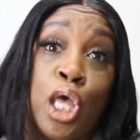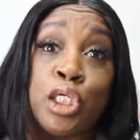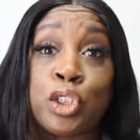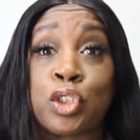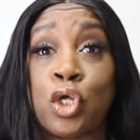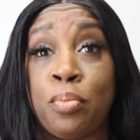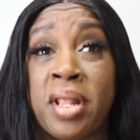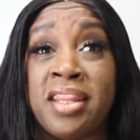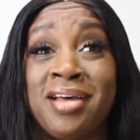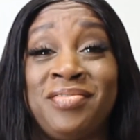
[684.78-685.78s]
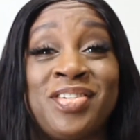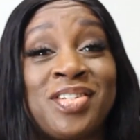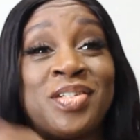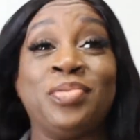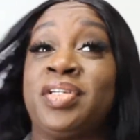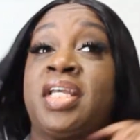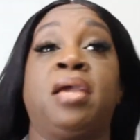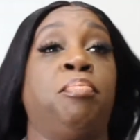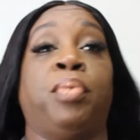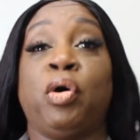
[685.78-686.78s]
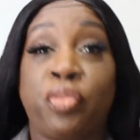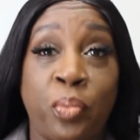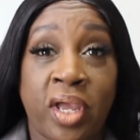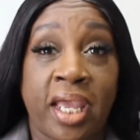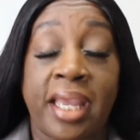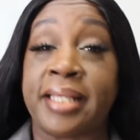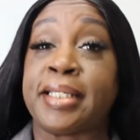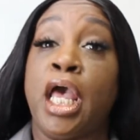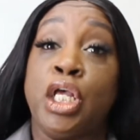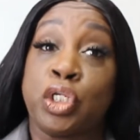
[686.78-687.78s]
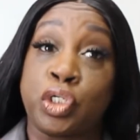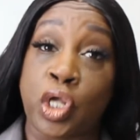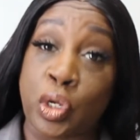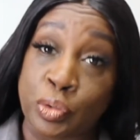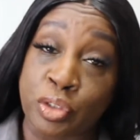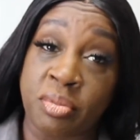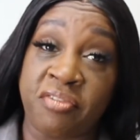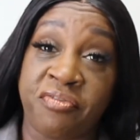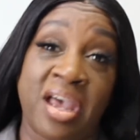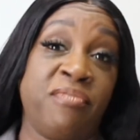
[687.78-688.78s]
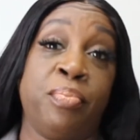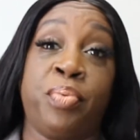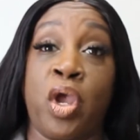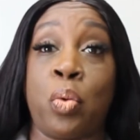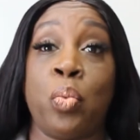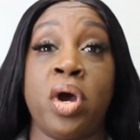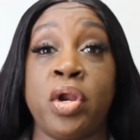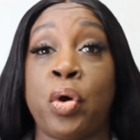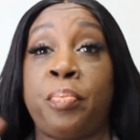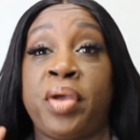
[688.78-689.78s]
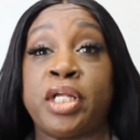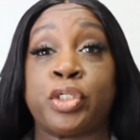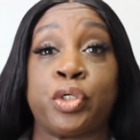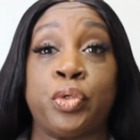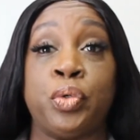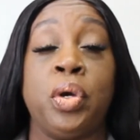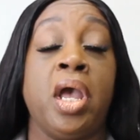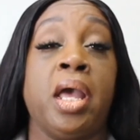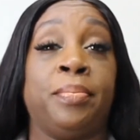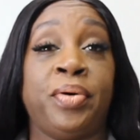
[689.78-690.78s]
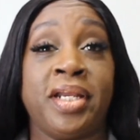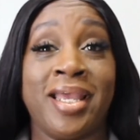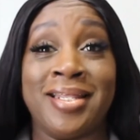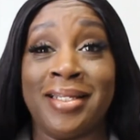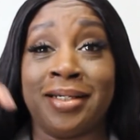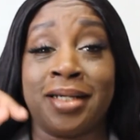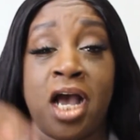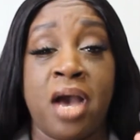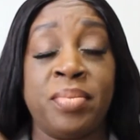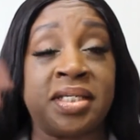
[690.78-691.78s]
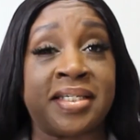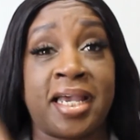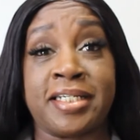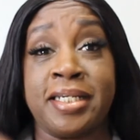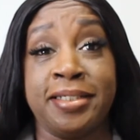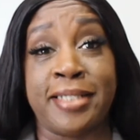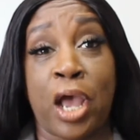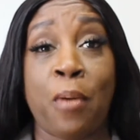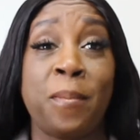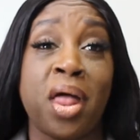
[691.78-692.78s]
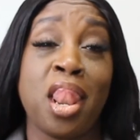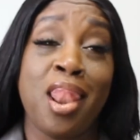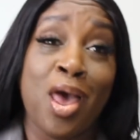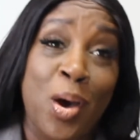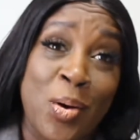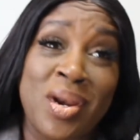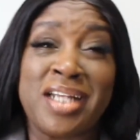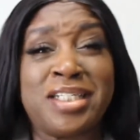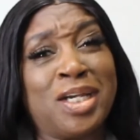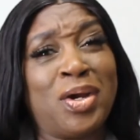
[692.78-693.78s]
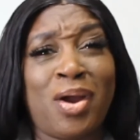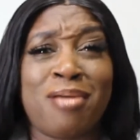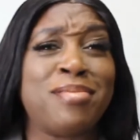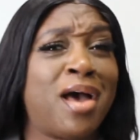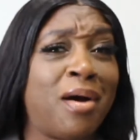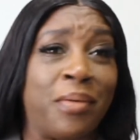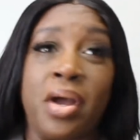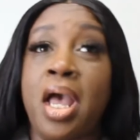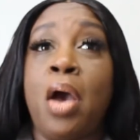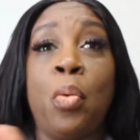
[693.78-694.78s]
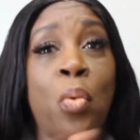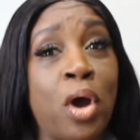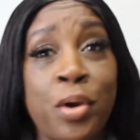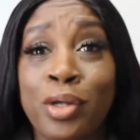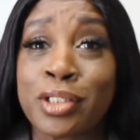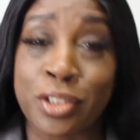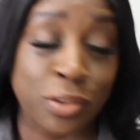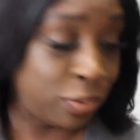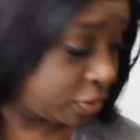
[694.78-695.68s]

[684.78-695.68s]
So my loves, you've seen both wigs. So do me a favor, pick 1 or pick 2. Put it in the comment section down below. Let your girl know. 1 or 2.